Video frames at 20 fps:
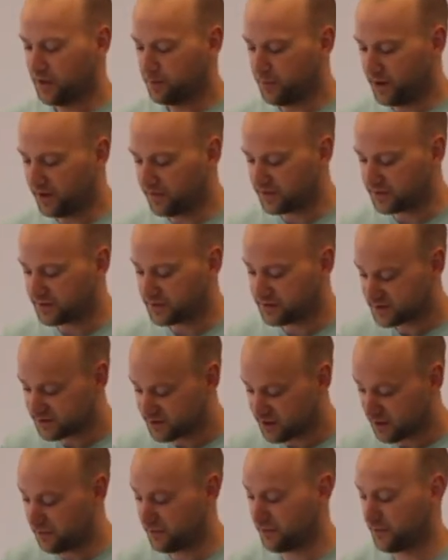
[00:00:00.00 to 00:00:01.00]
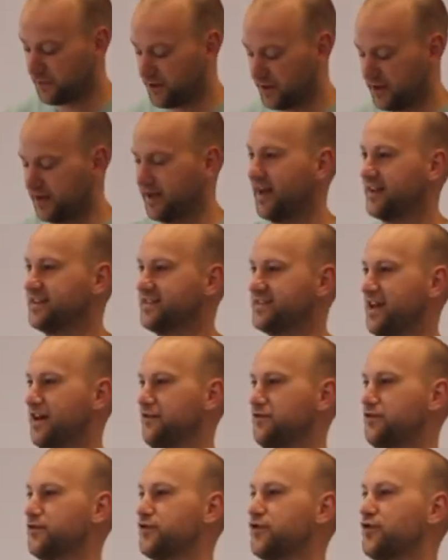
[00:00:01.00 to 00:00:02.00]
by the suffering and
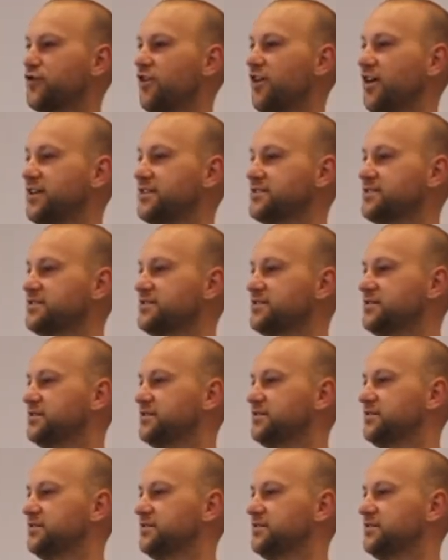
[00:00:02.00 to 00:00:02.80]
death of Christ.